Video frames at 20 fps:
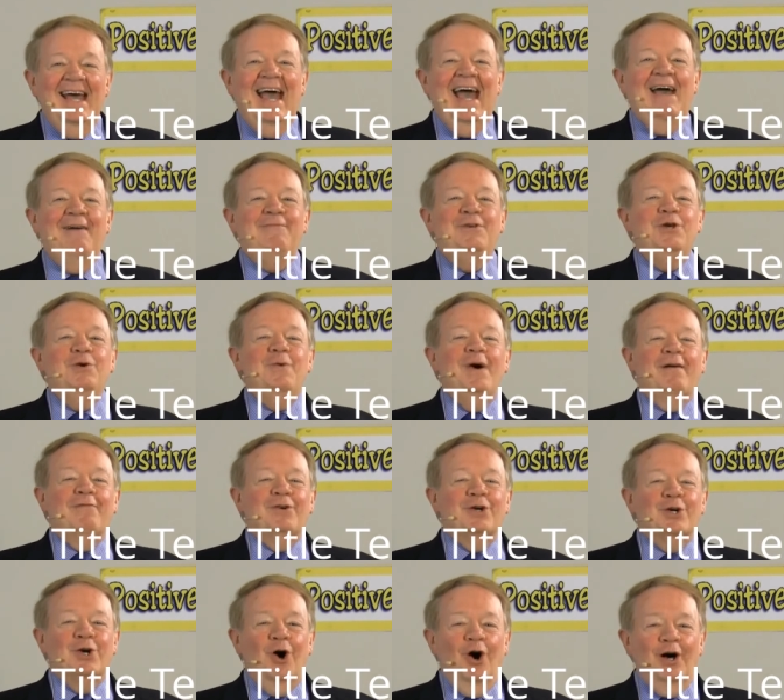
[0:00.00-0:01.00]
Have you
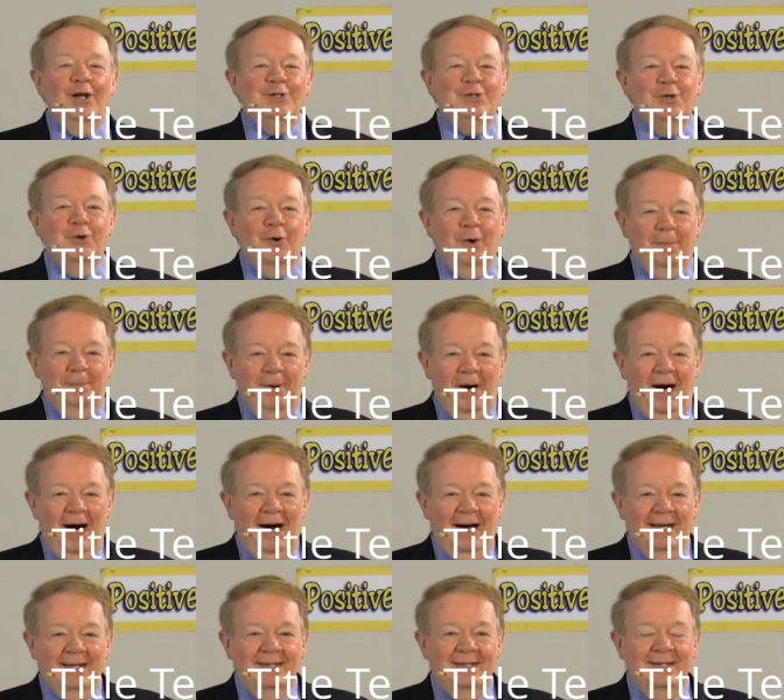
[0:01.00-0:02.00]
ever gone to a
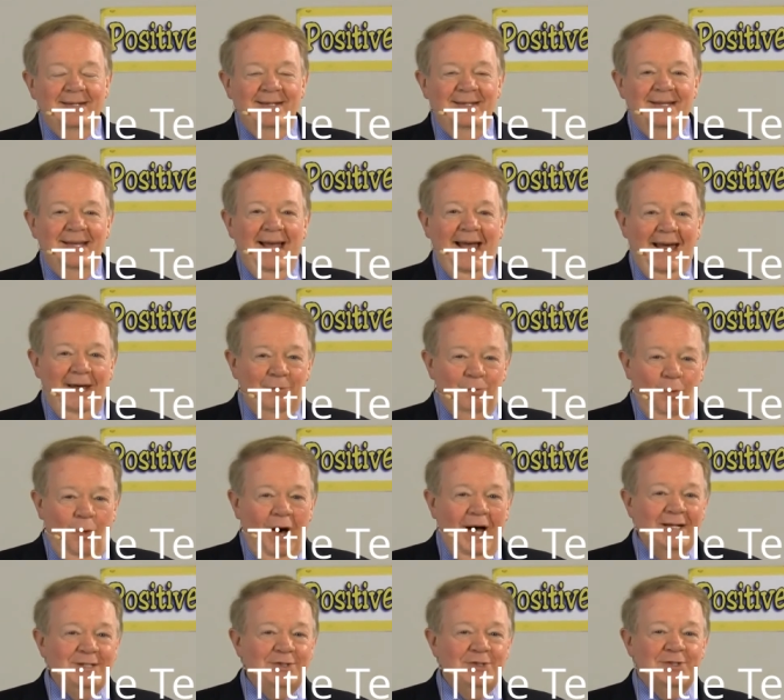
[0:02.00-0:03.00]
pond and
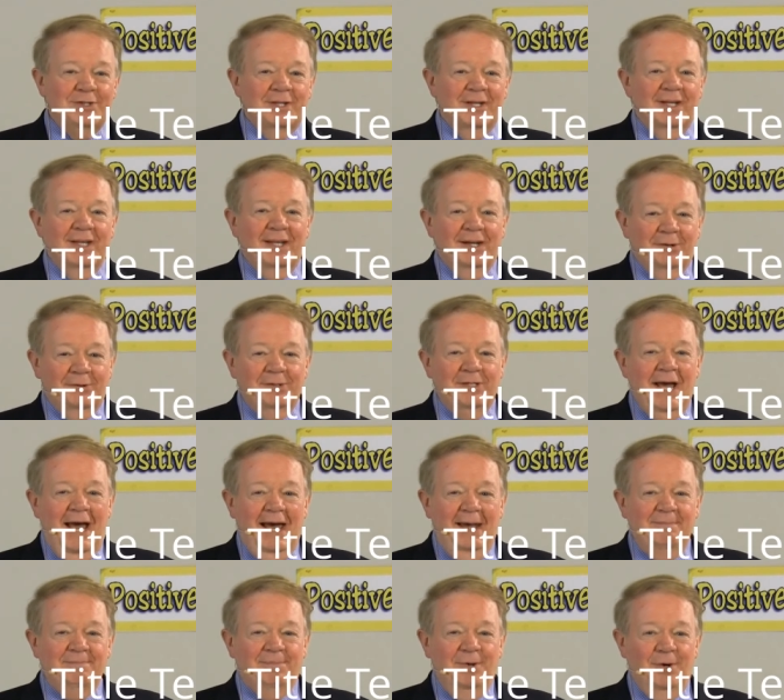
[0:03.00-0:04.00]
watched the little
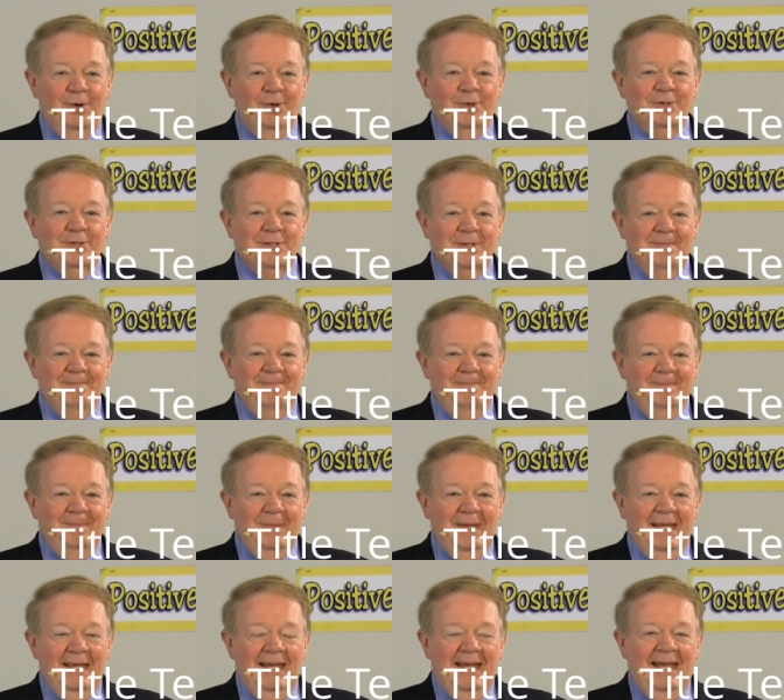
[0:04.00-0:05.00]
tadpoles?
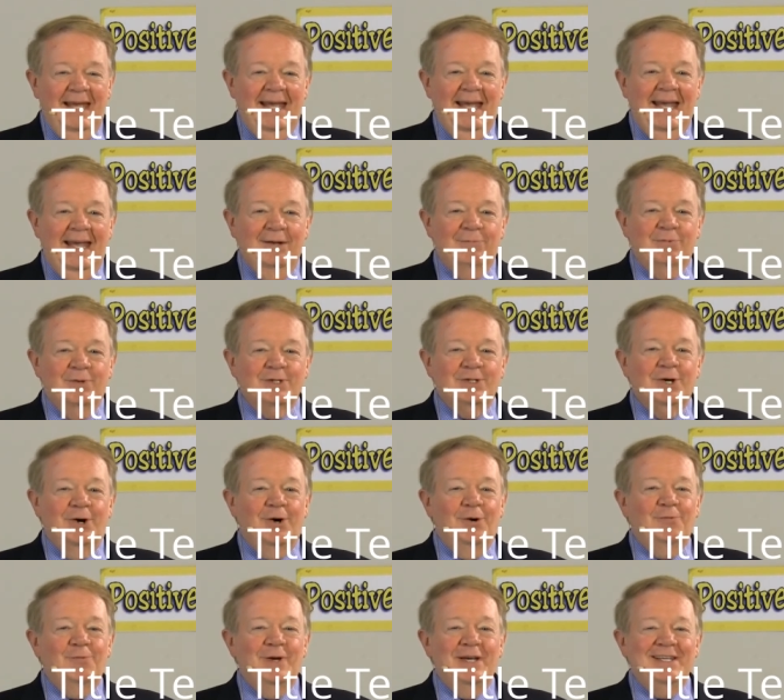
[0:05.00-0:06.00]
It was
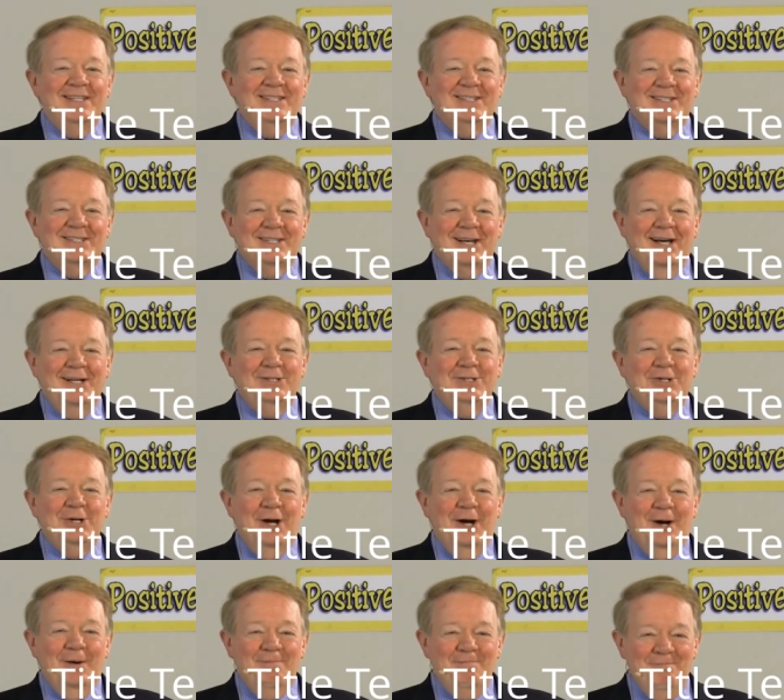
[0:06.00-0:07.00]
always such
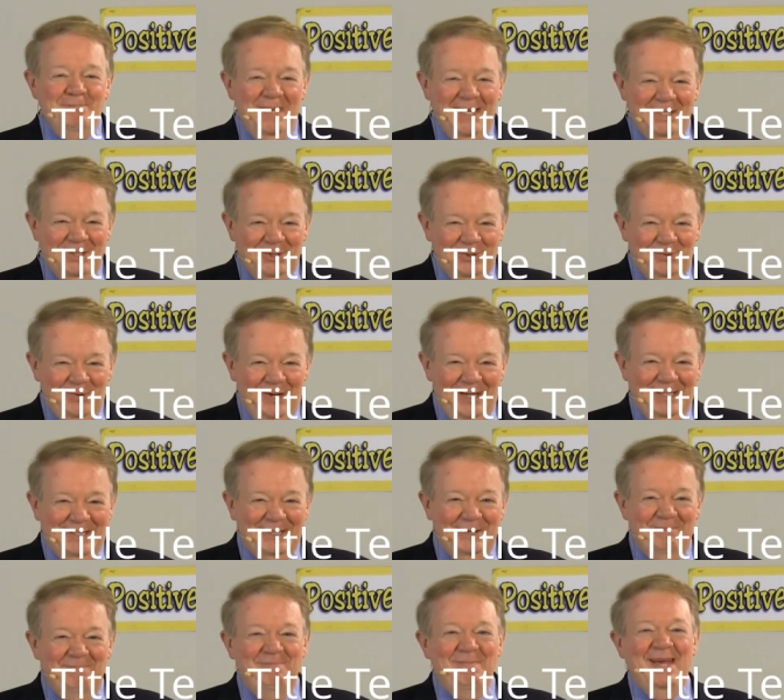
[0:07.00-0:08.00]
a mystery
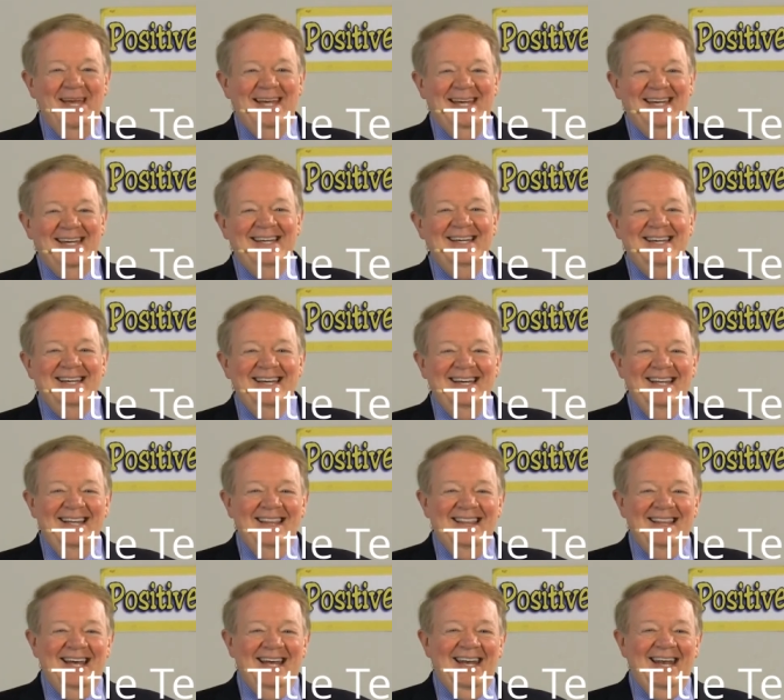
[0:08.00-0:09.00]
to me
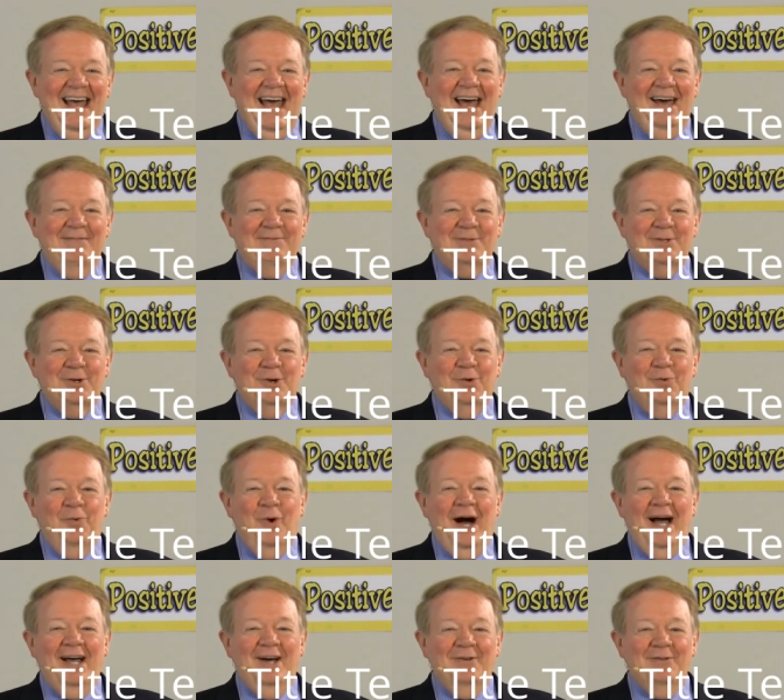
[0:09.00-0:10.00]
that after a
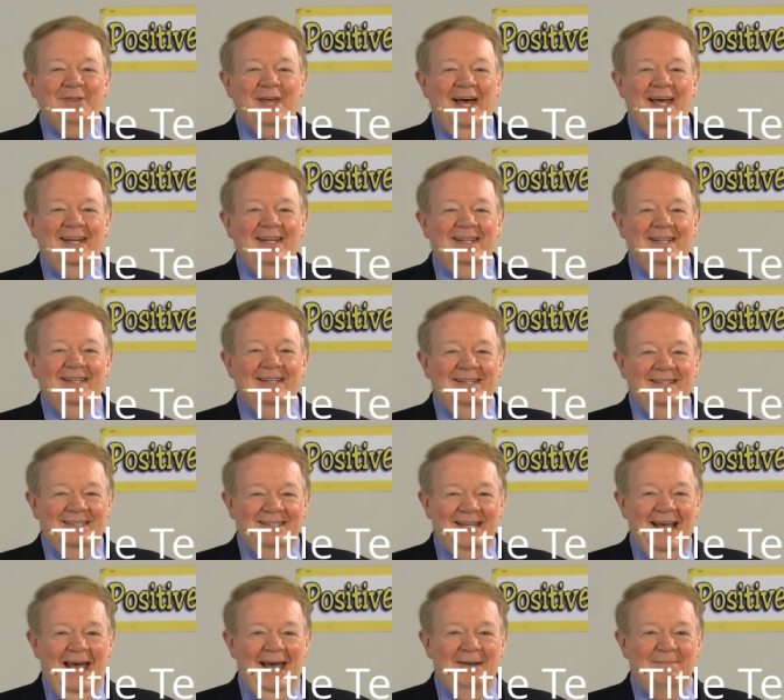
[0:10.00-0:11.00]
while that
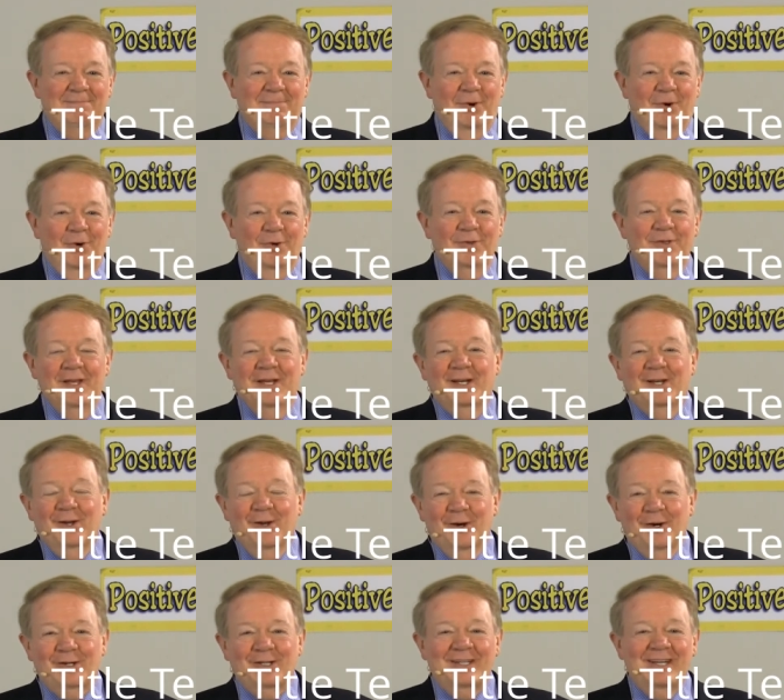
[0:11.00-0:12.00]
tadpole that
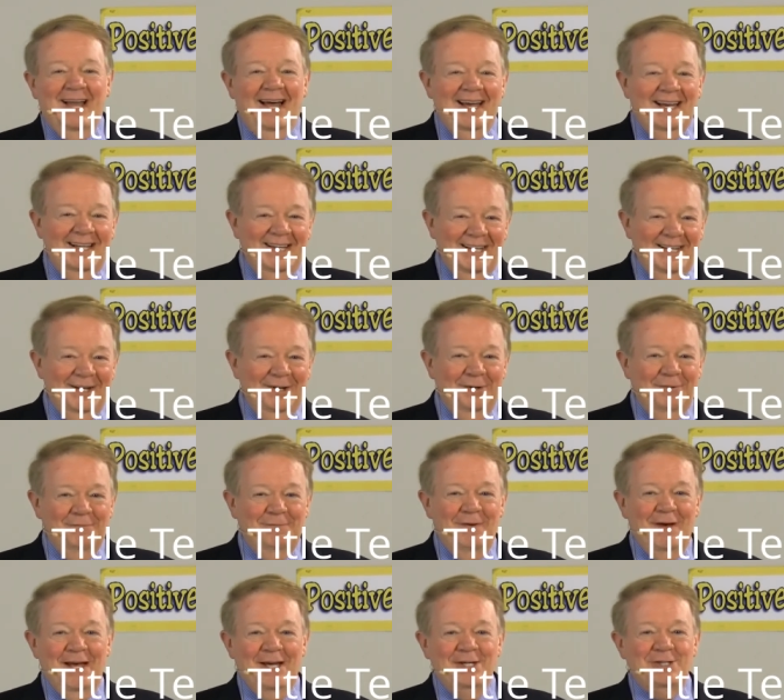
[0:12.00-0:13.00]
looked like a little
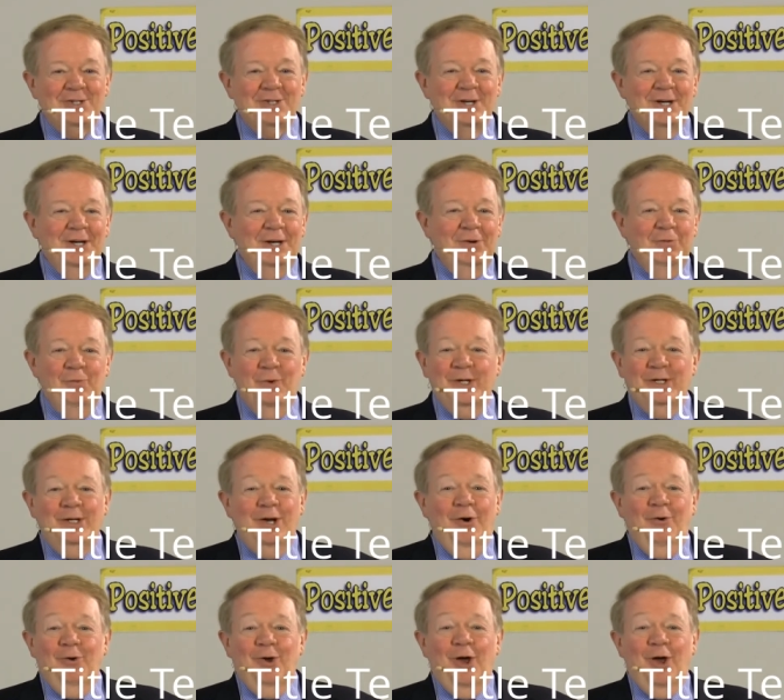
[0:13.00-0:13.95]
fish would no